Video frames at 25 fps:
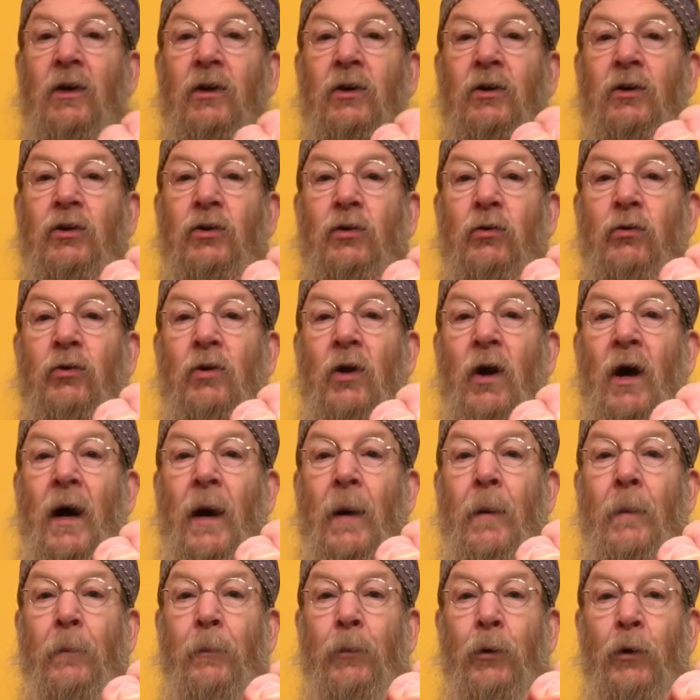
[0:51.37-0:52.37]
do not
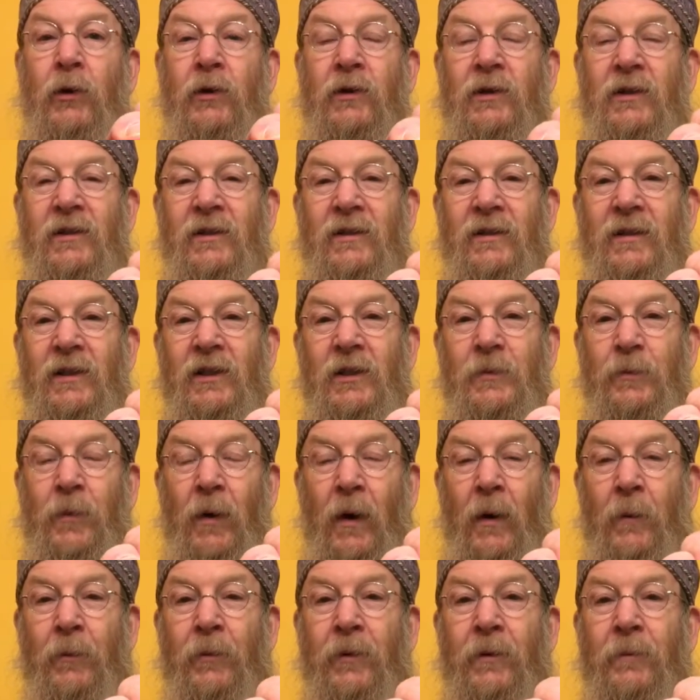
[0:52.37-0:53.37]
purchase this
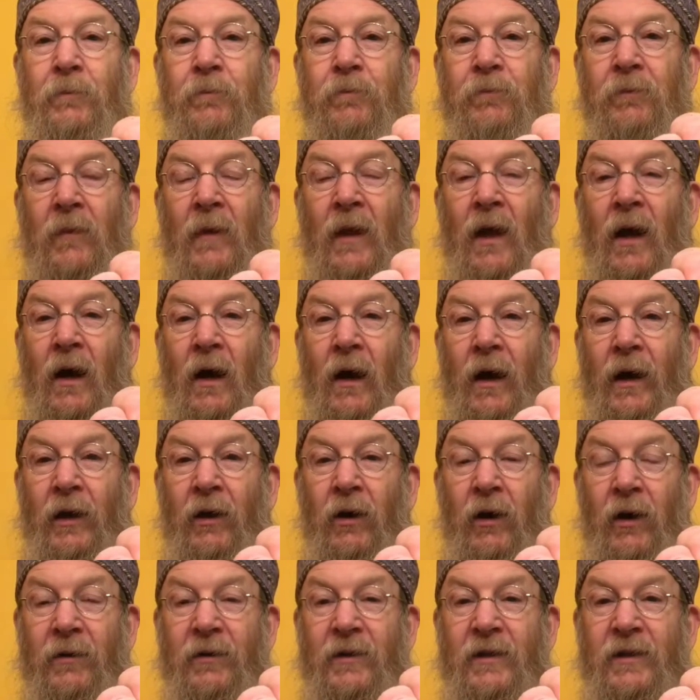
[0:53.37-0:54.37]
pump. I
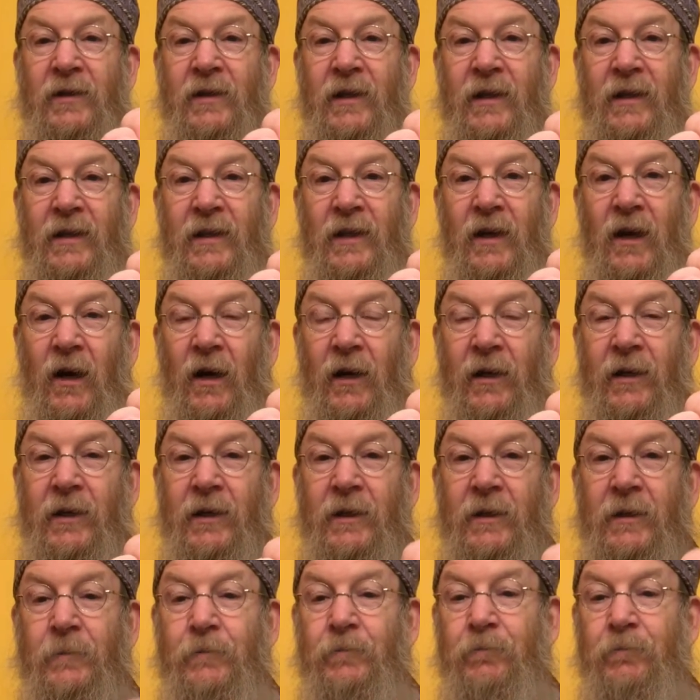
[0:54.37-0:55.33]
got this at Target.